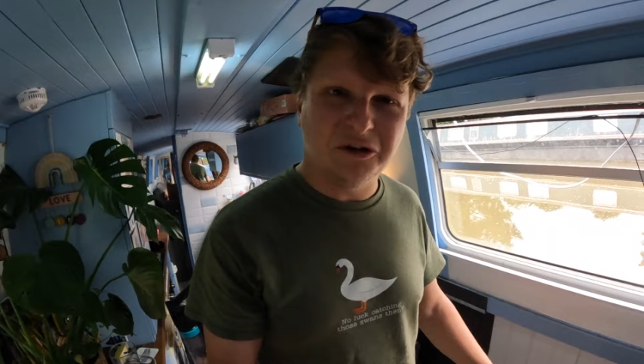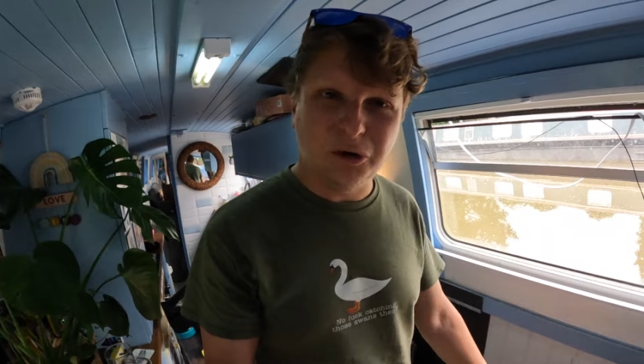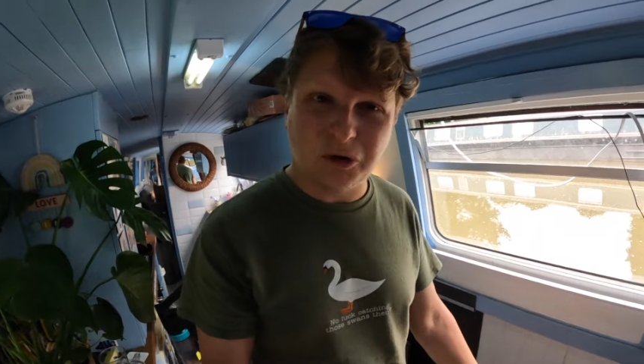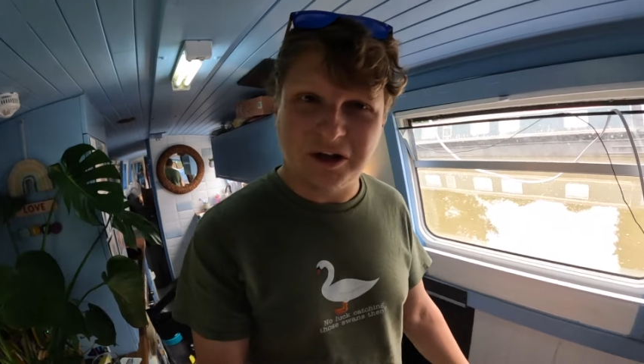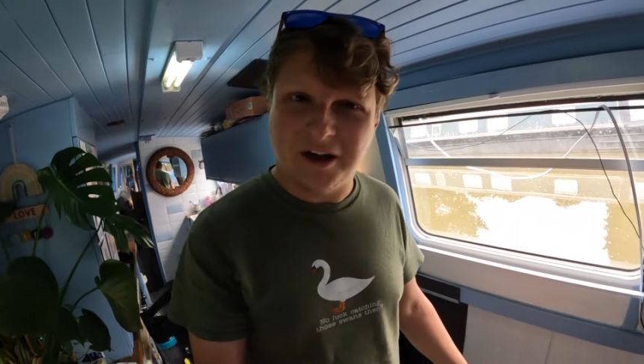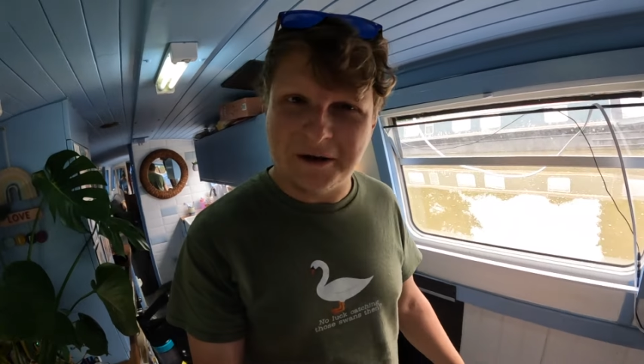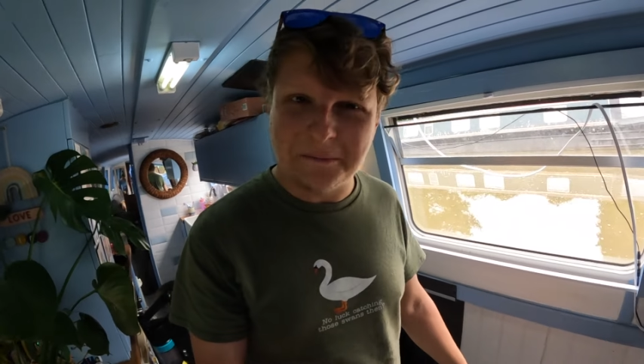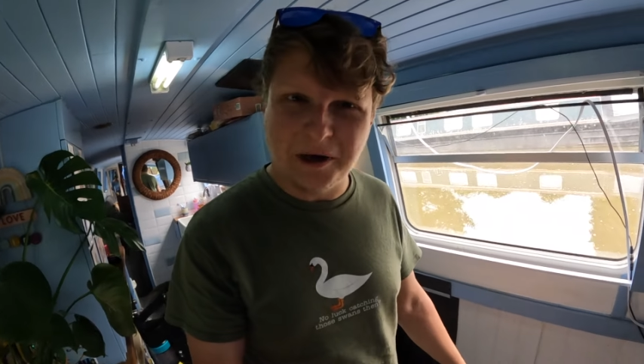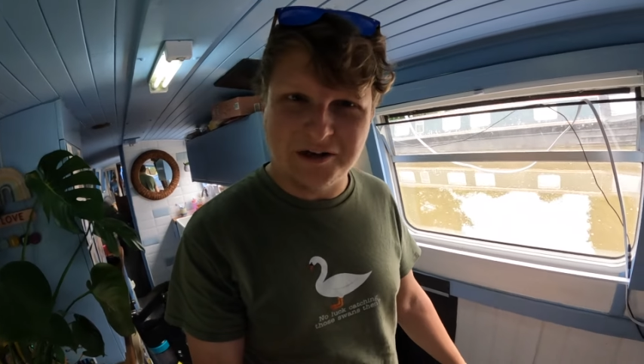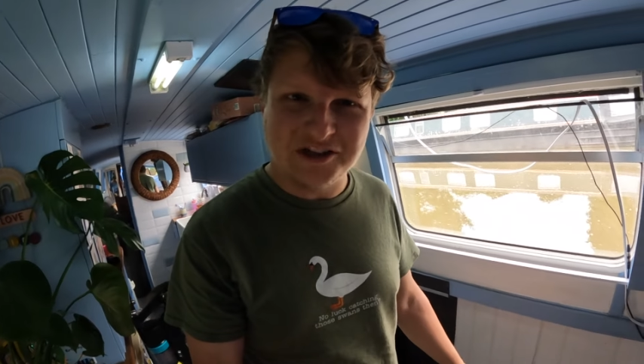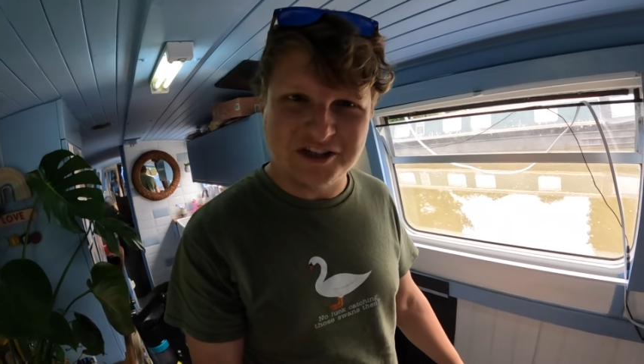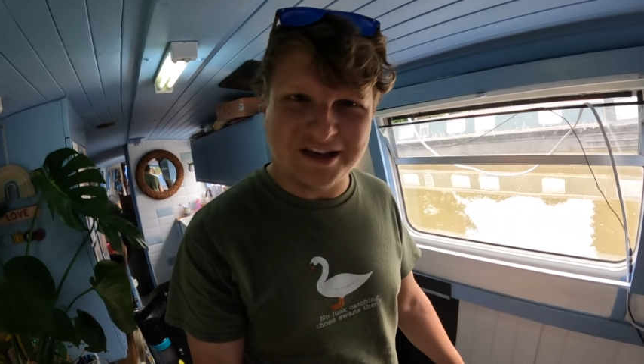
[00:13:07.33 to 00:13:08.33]
look like
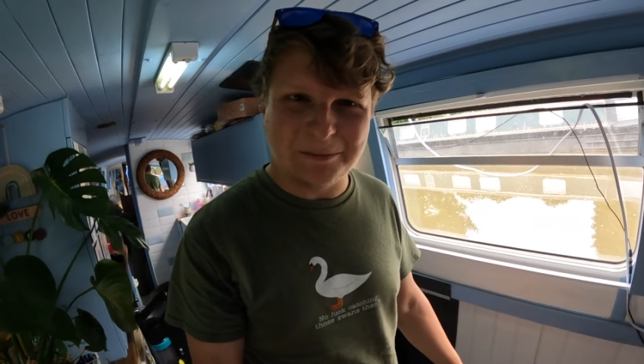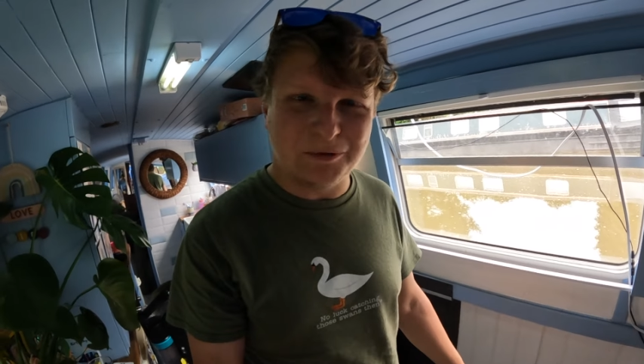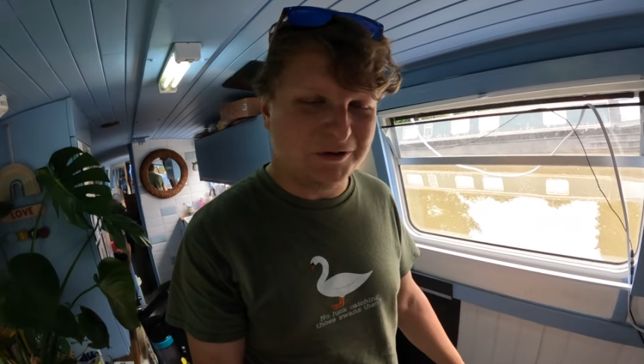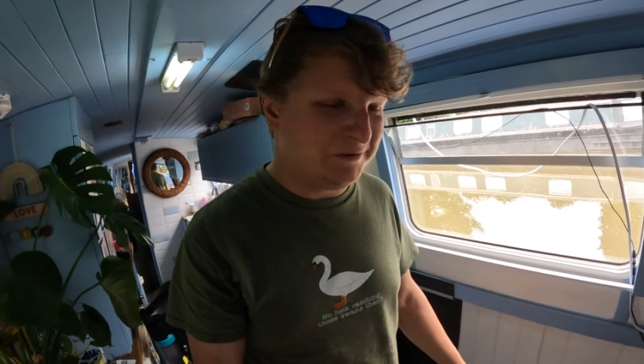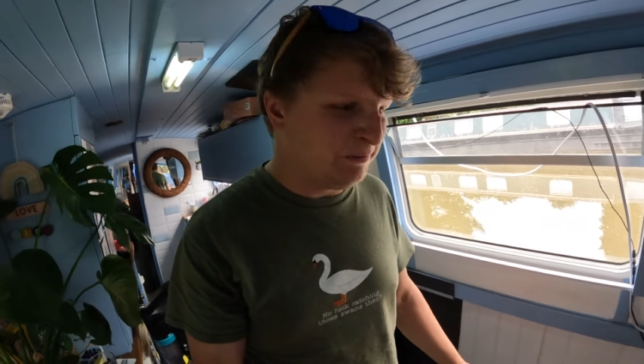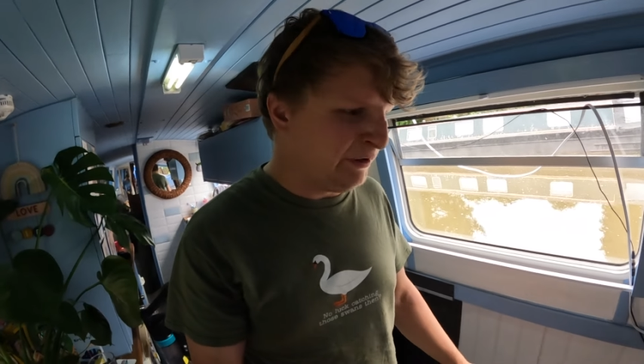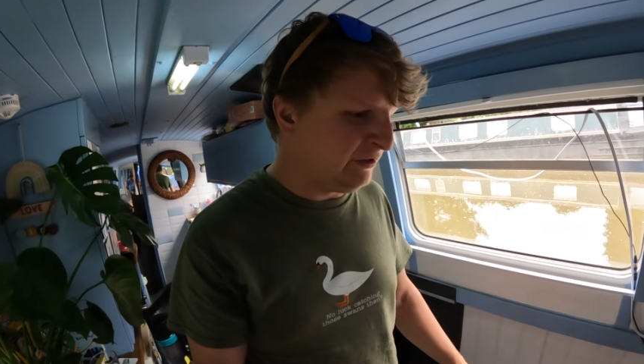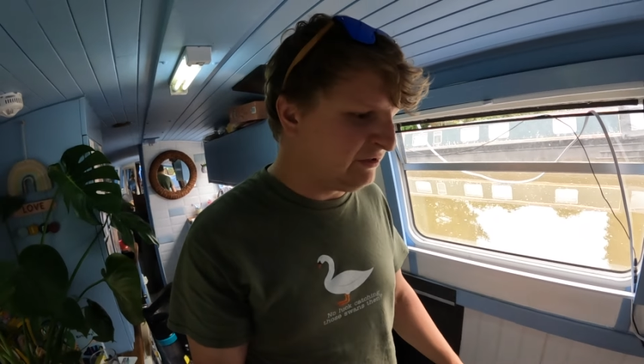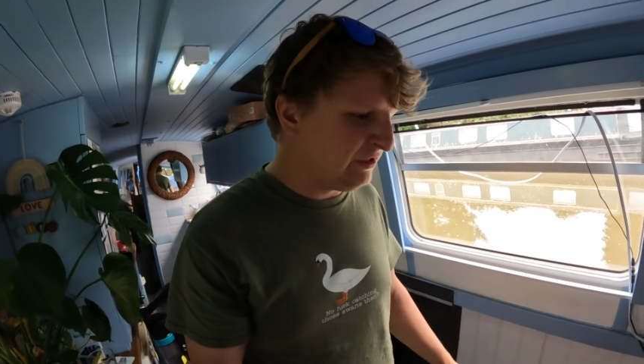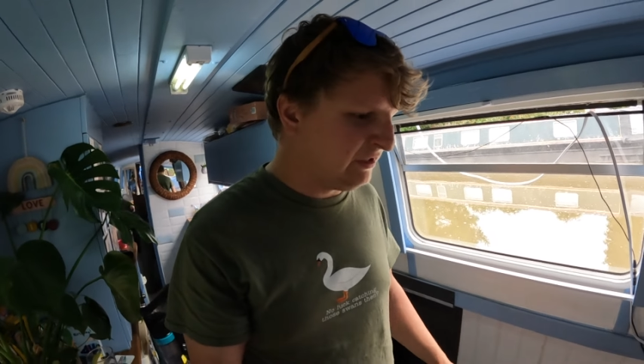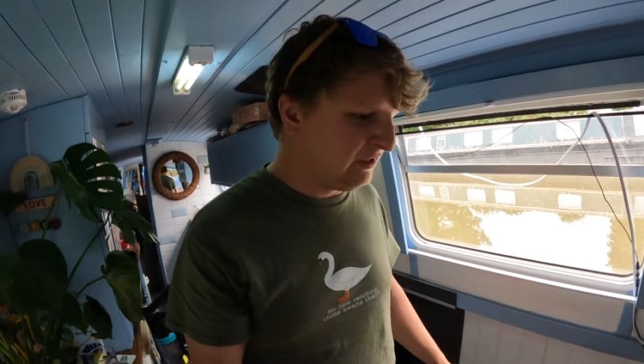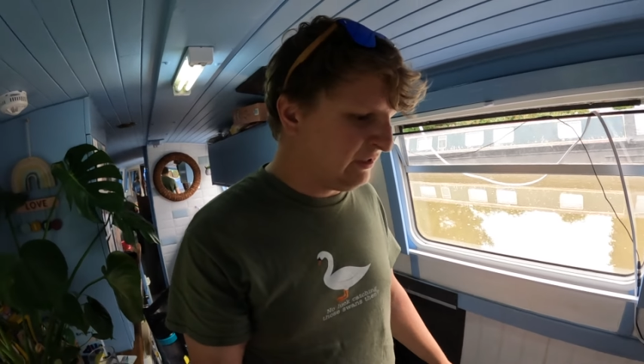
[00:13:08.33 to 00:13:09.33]
much has happened, but